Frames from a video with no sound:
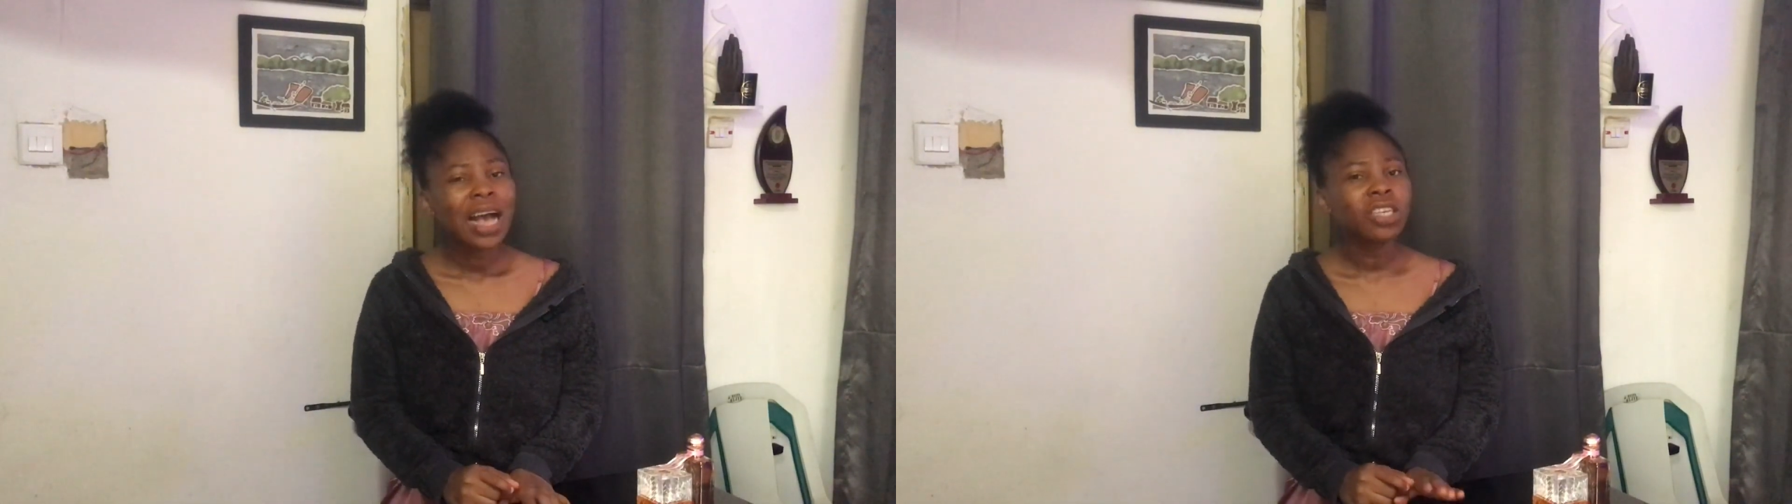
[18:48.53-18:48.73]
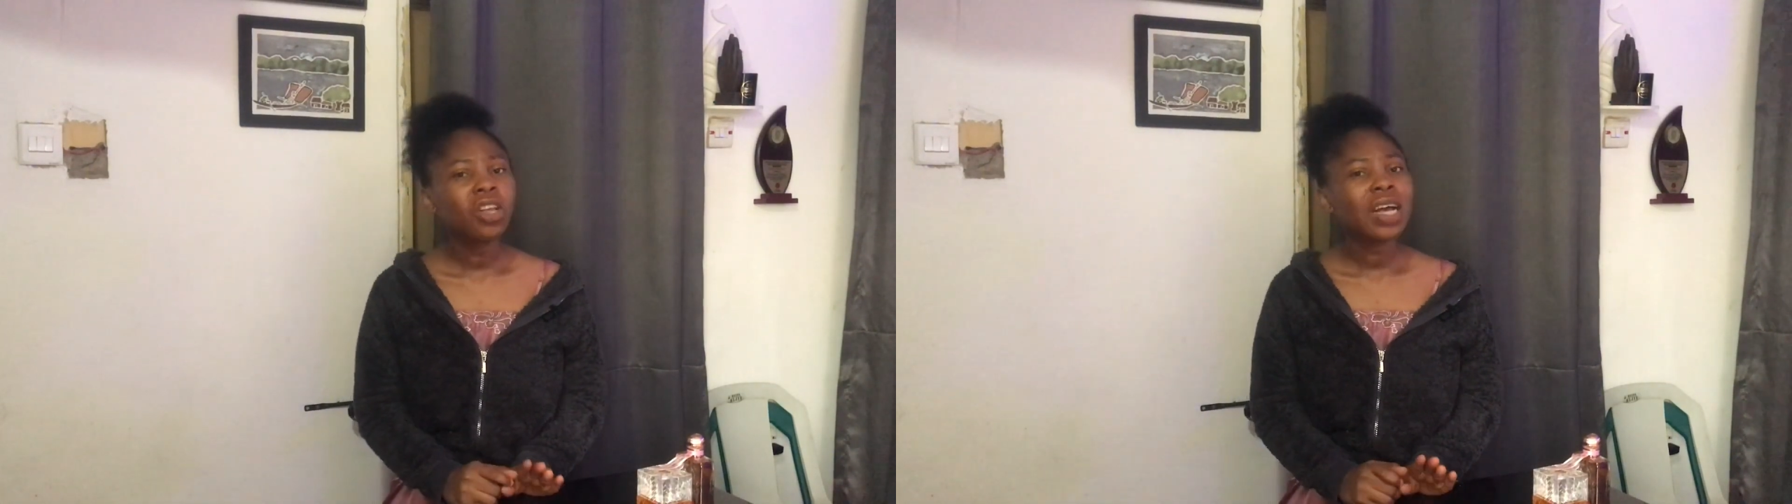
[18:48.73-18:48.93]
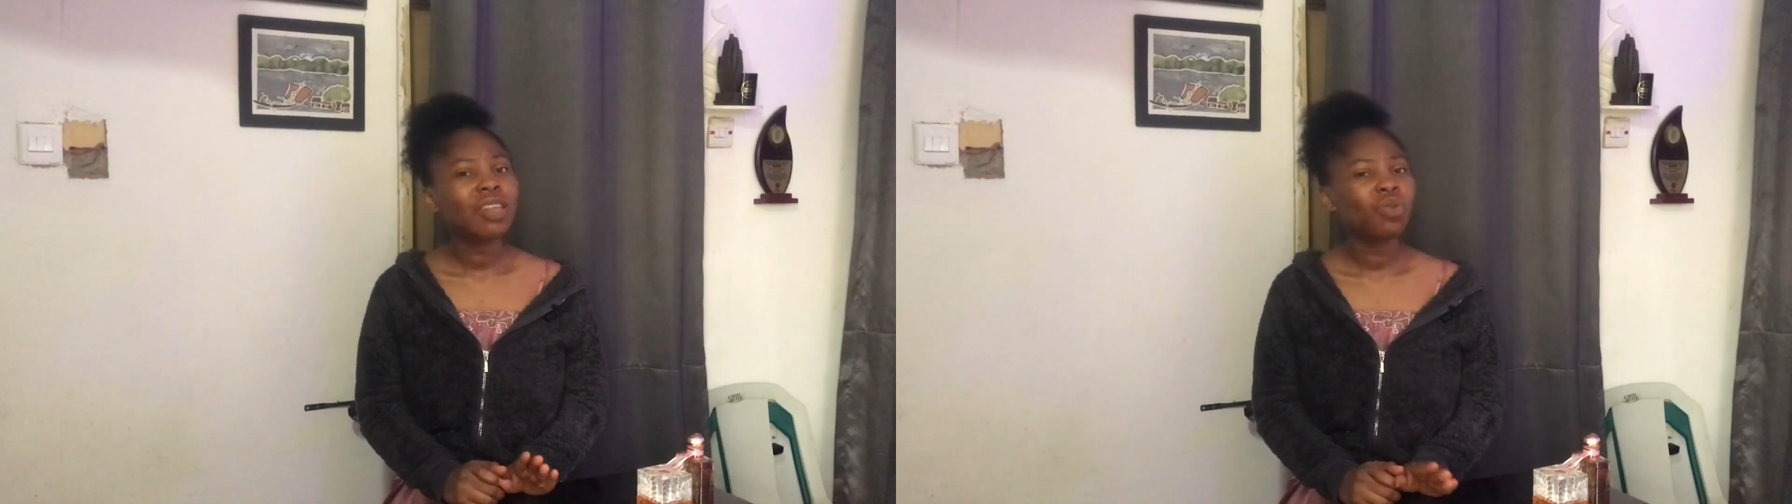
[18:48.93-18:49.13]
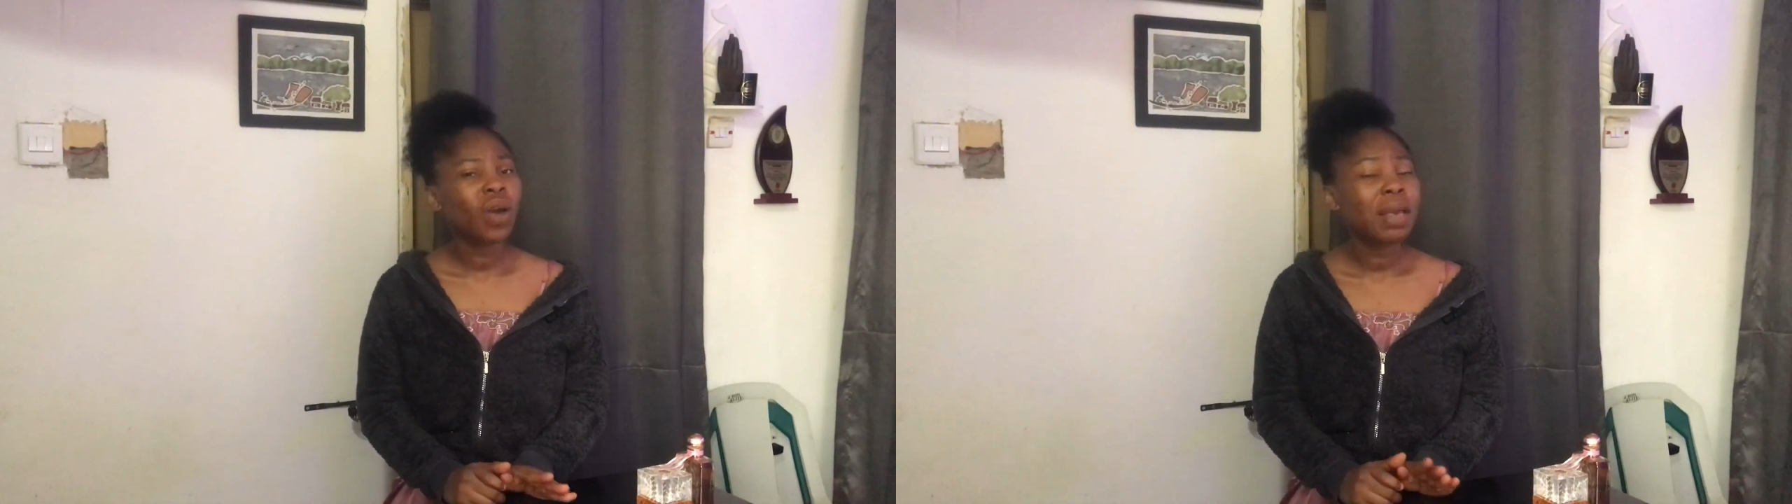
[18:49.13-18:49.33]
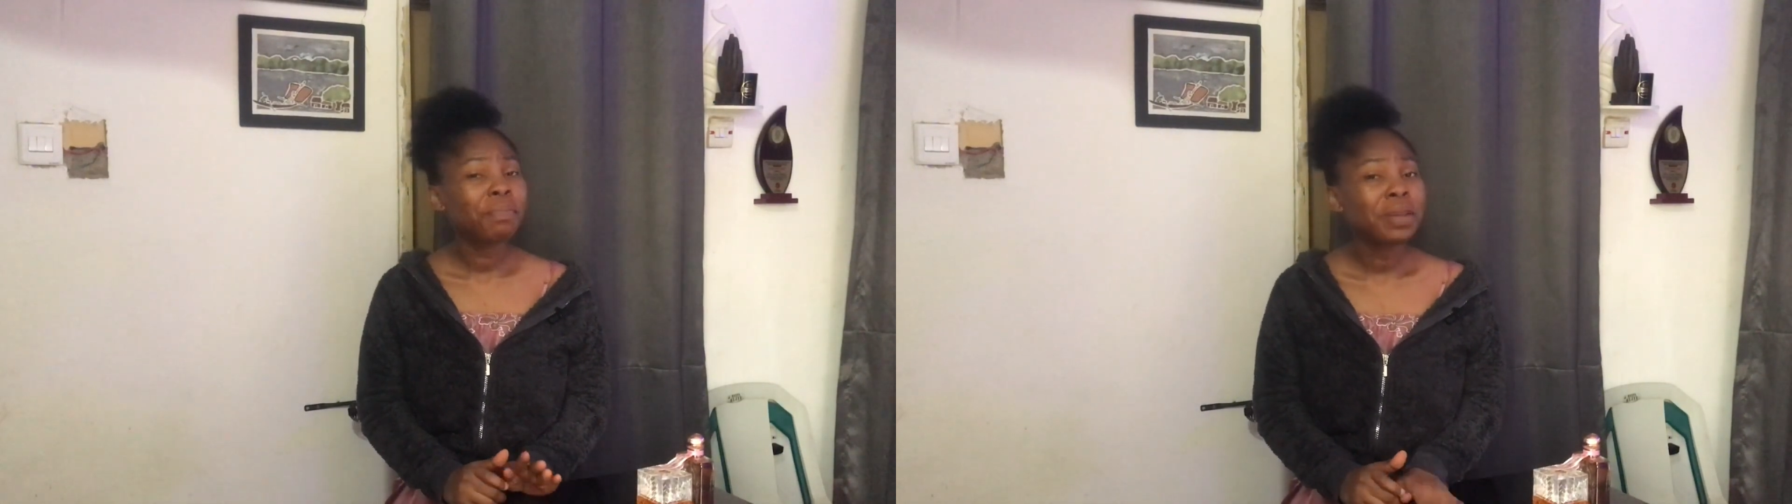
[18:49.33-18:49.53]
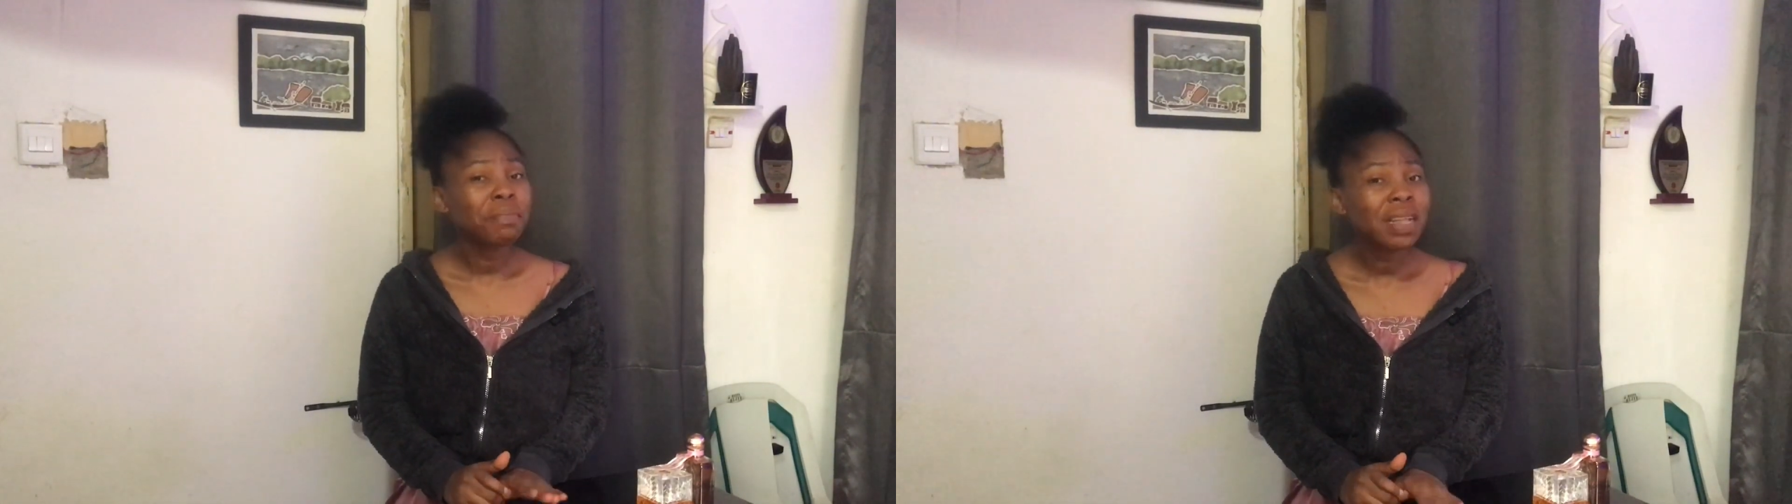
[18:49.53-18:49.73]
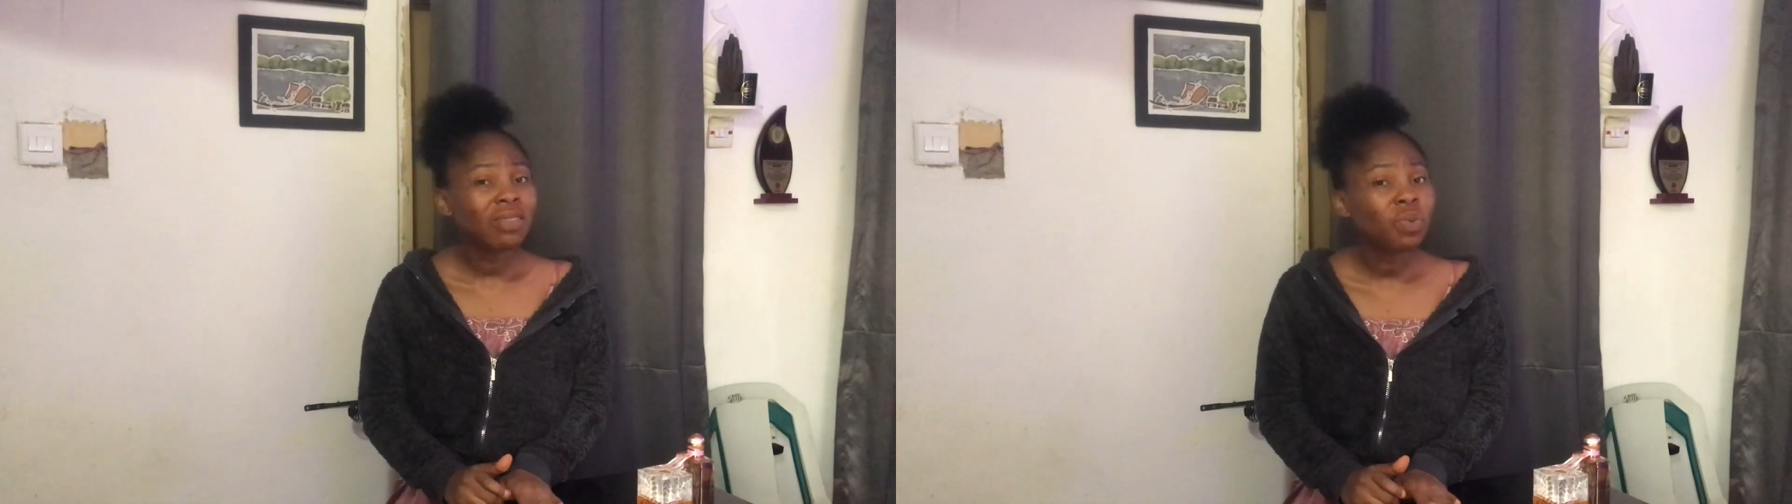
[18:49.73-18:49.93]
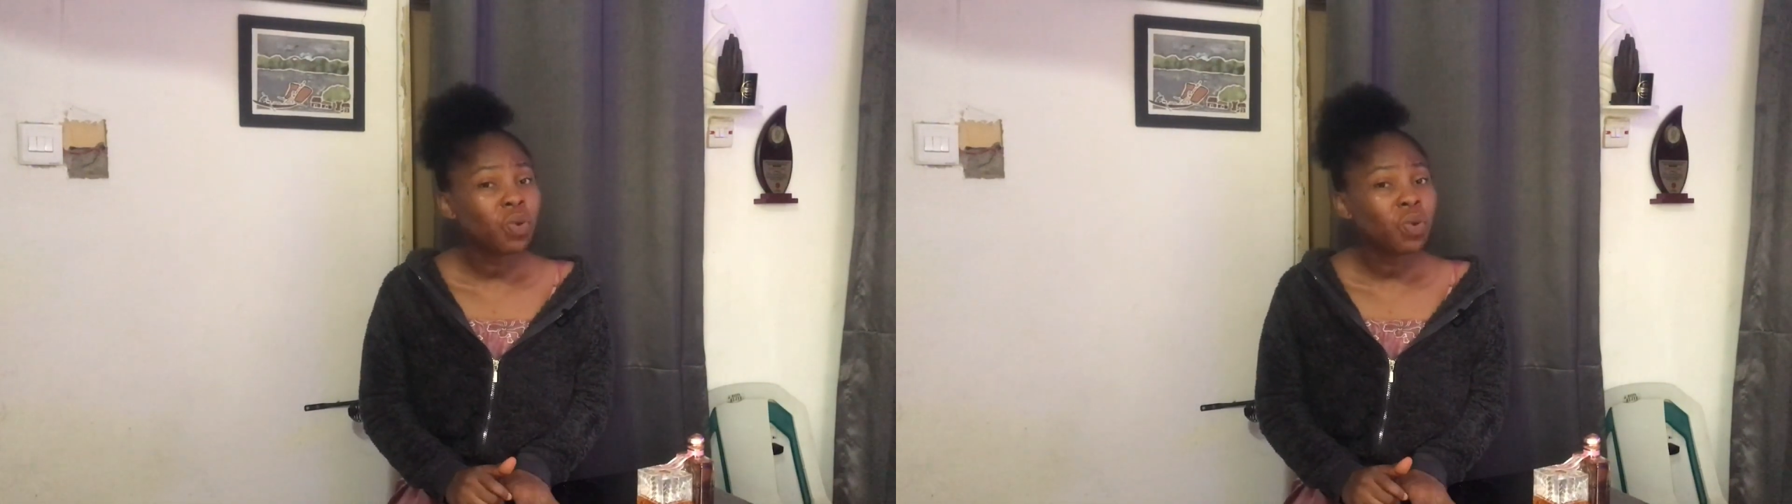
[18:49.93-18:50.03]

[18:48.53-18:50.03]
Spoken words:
as long as you are implementing